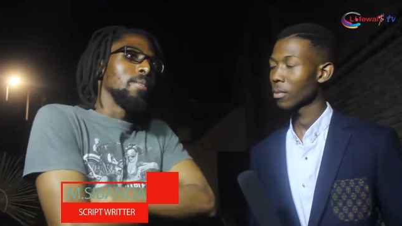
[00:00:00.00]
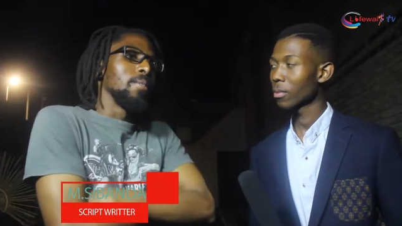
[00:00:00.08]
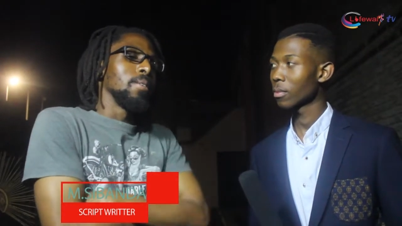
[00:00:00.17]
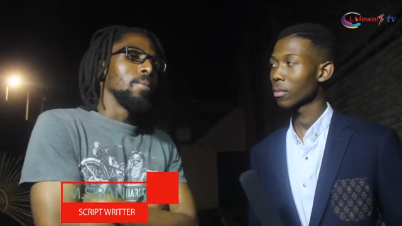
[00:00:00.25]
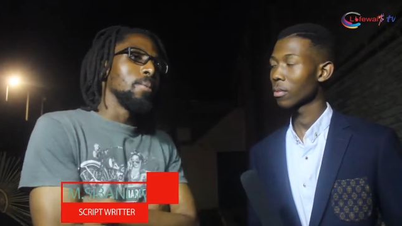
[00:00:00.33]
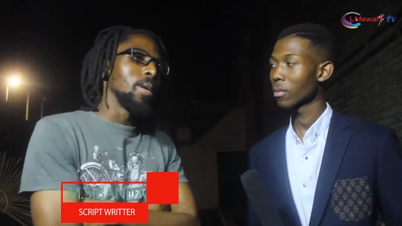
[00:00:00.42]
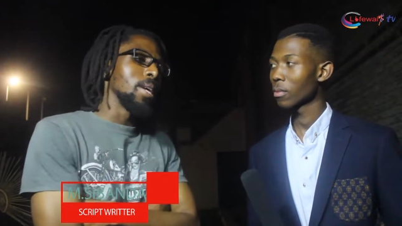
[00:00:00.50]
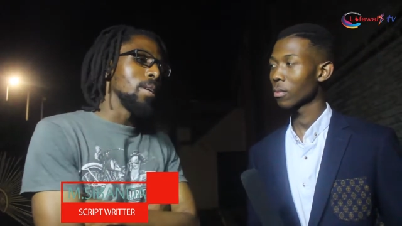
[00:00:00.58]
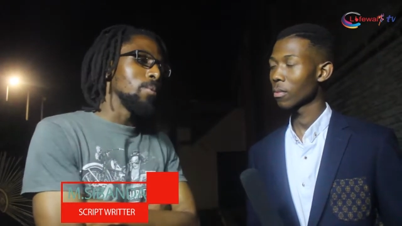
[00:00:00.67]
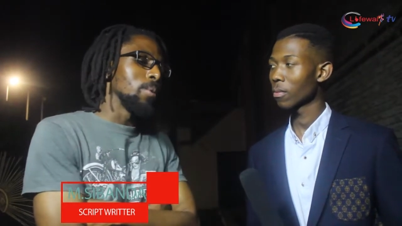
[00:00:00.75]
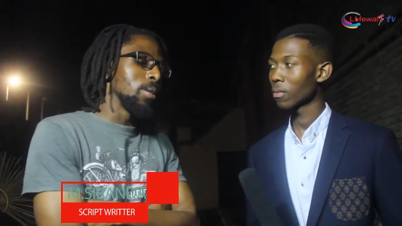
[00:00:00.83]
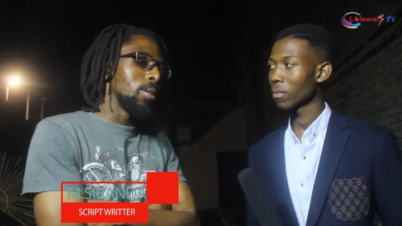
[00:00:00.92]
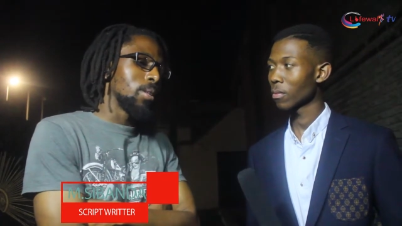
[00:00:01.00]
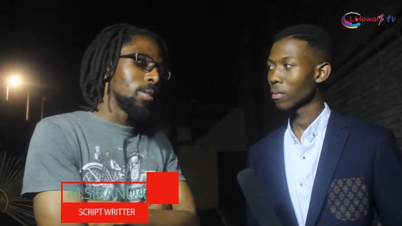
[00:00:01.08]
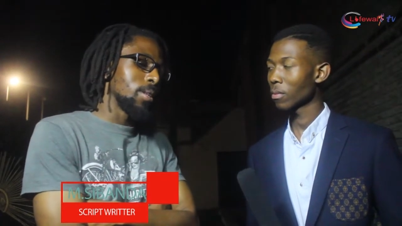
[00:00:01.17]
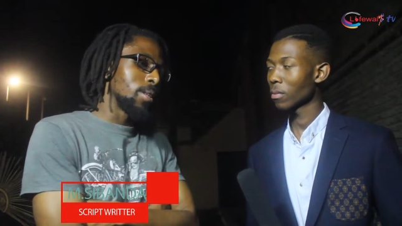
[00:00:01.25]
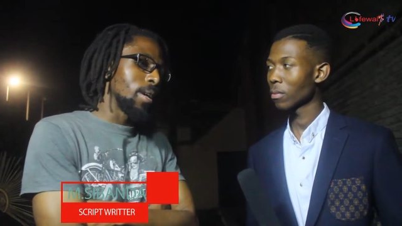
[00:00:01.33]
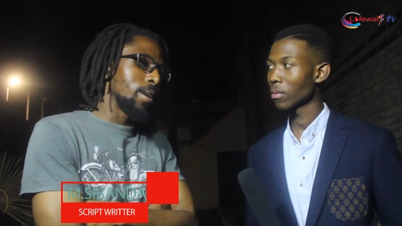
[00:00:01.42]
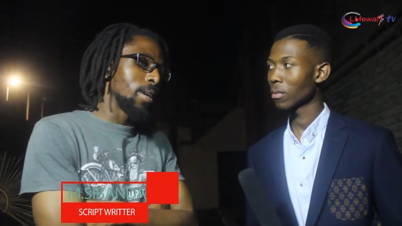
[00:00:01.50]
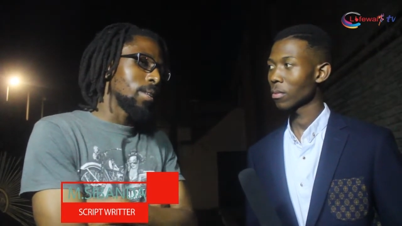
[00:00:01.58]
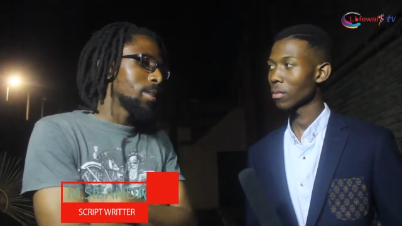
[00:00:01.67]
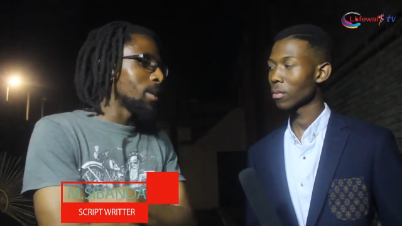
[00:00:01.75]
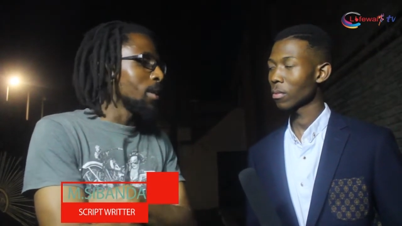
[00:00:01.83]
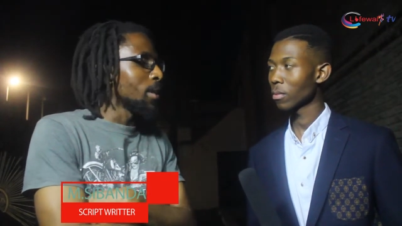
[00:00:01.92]
Speaker 1: the, the way in which the
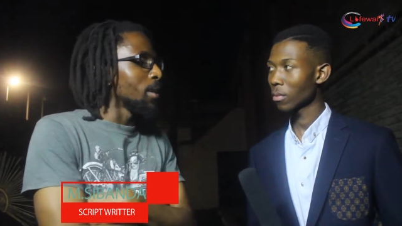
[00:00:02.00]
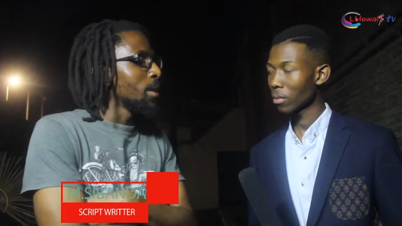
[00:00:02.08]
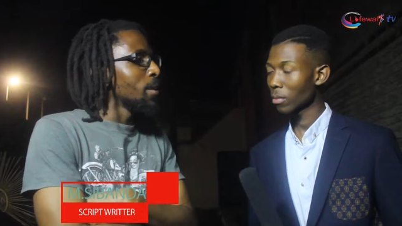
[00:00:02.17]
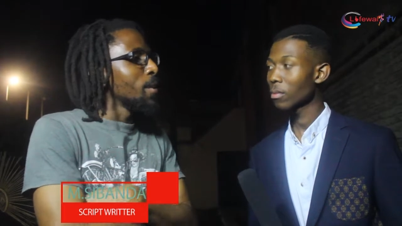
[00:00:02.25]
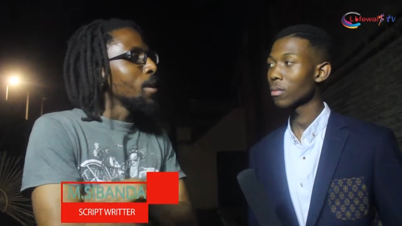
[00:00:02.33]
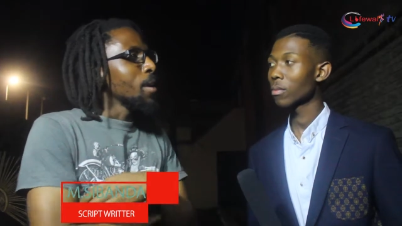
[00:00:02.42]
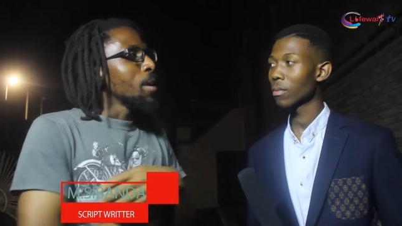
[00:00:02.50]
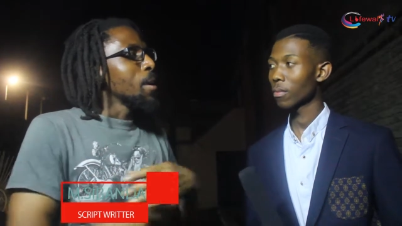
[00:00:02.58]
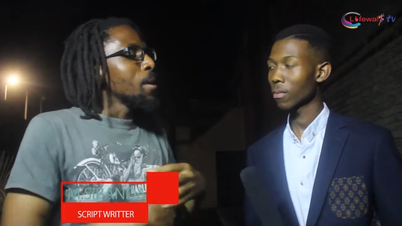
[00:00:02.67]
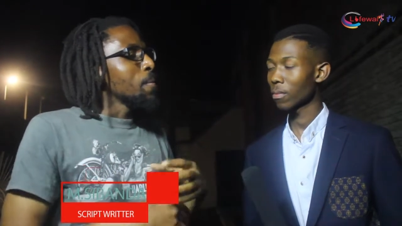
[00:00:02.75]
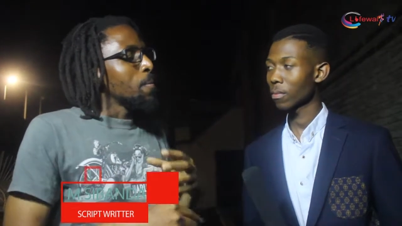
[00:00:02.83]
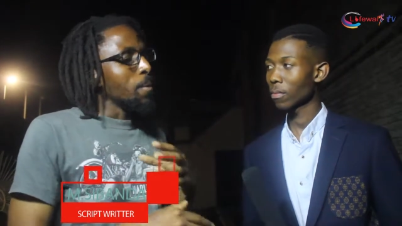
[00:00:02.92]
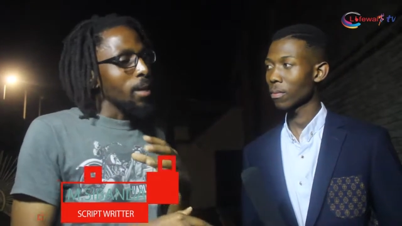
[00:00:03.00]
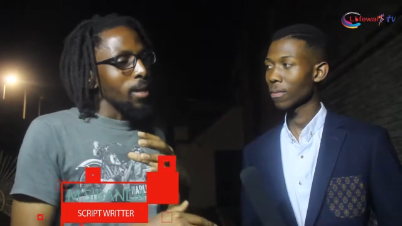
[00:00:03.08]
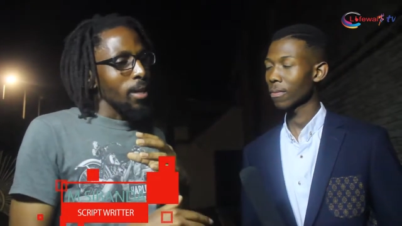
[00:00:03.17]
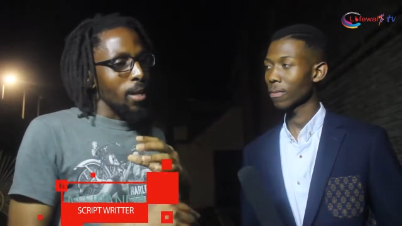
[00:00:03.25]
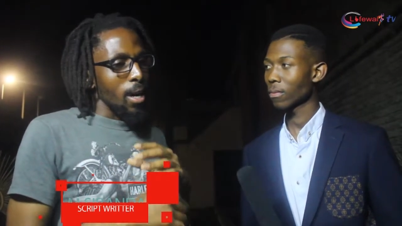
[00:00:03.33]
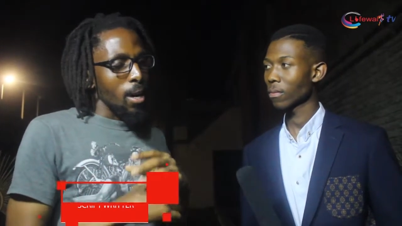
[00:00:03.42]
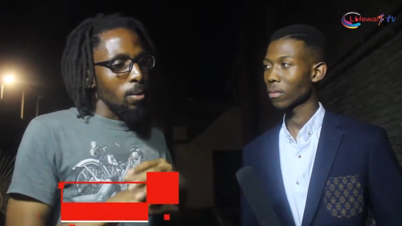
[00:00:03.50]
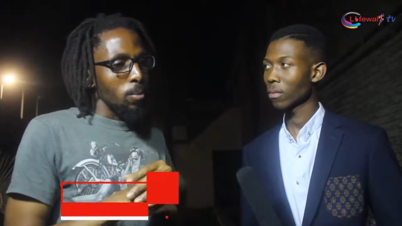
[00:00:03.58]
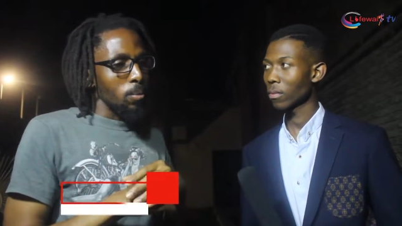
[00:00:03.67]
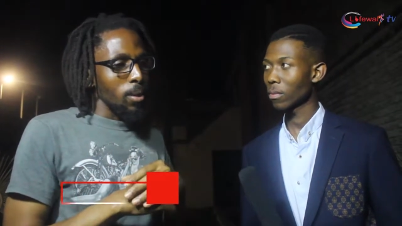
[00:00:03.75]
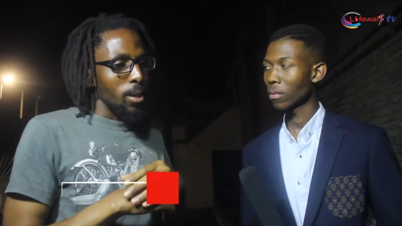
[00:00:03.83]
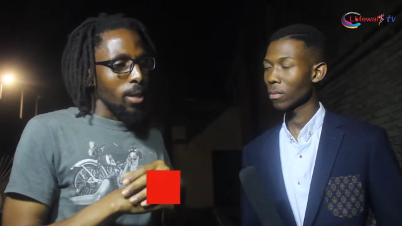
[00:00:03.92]
director played
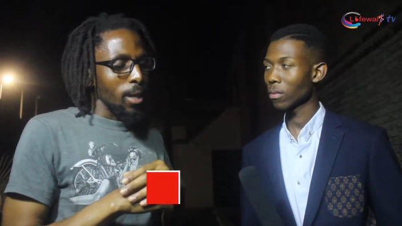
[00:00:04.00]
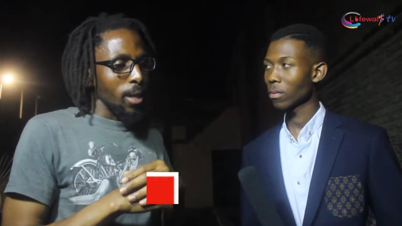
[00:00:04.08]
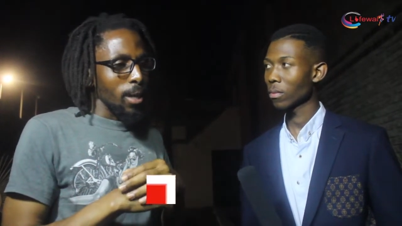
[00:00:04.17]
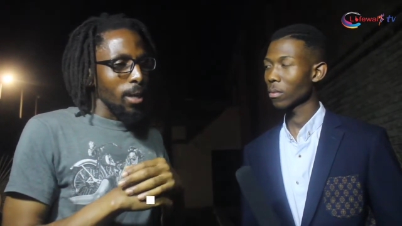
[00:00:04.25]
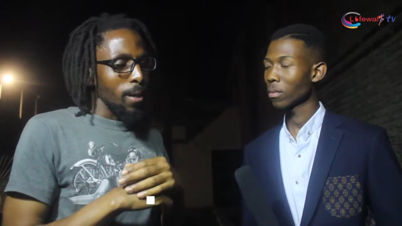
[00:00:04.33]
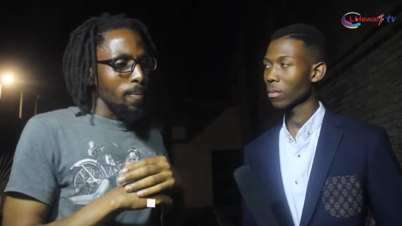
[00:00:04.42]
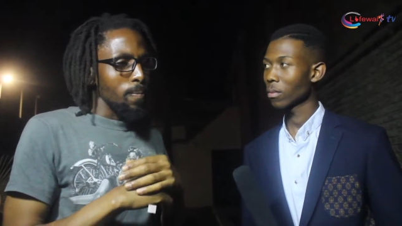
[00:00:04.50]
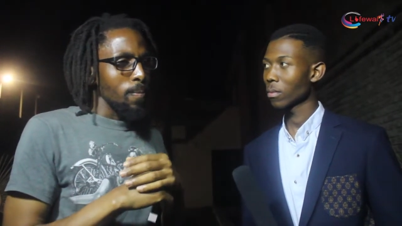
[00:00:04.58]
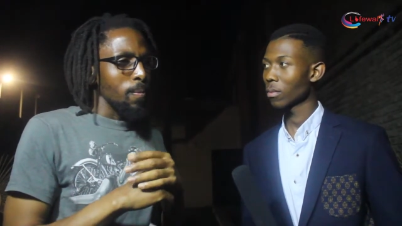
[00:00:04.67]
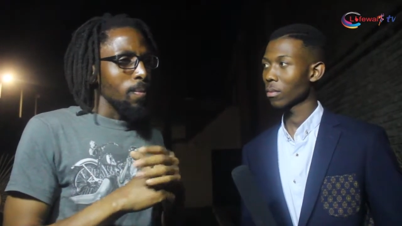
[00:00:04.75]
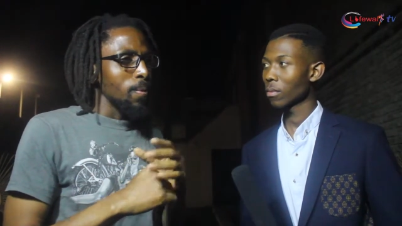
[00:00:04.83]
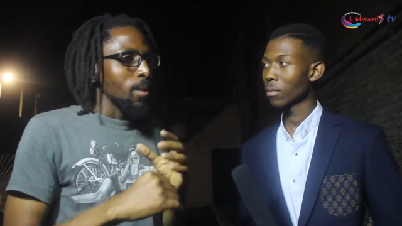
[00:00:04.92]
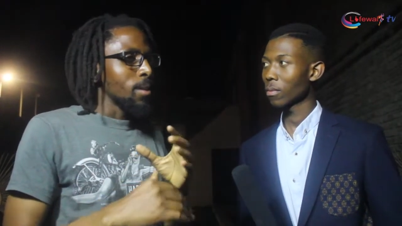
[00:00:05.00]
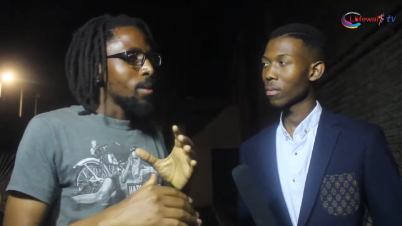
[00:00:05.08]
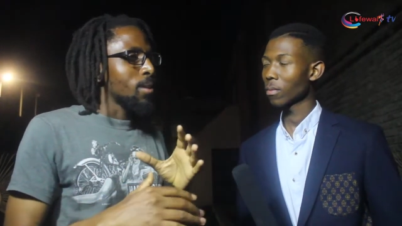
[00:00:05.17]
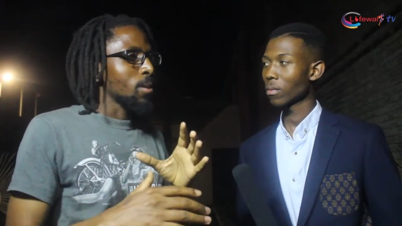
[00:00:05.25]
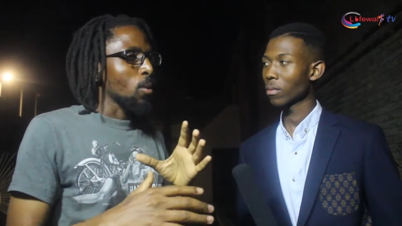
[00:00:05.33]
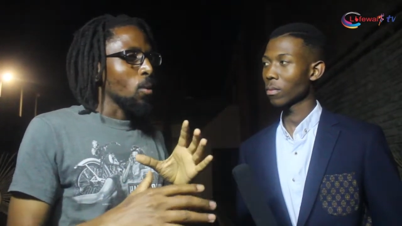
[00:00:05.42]
around with um, this